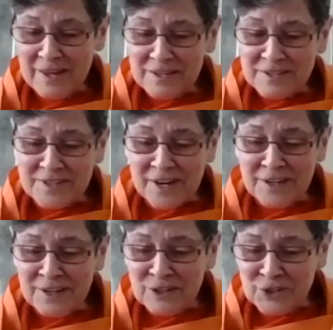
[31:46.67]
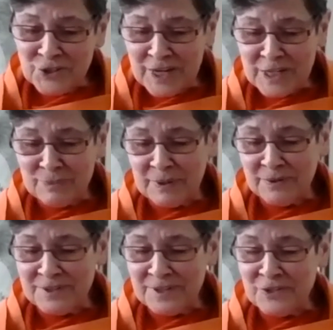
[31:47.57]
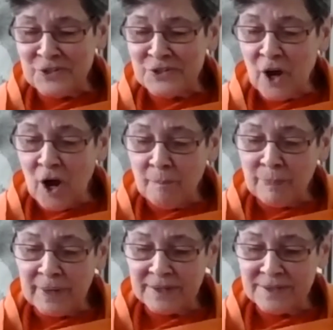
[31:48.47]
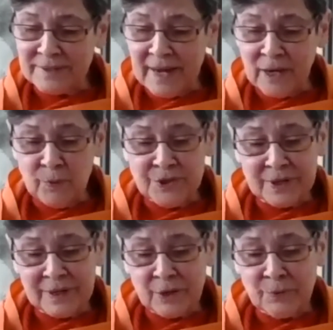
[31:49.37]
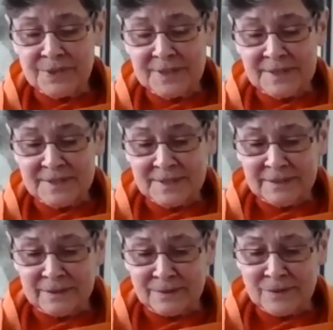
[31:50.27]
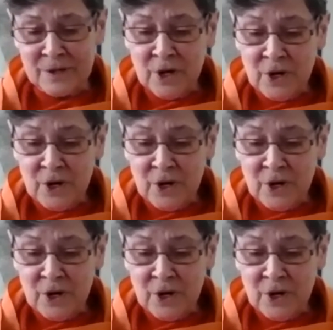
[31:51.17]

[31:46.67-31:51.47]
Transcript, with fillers: Studying Shakespeare teaches complex language and literacy skills,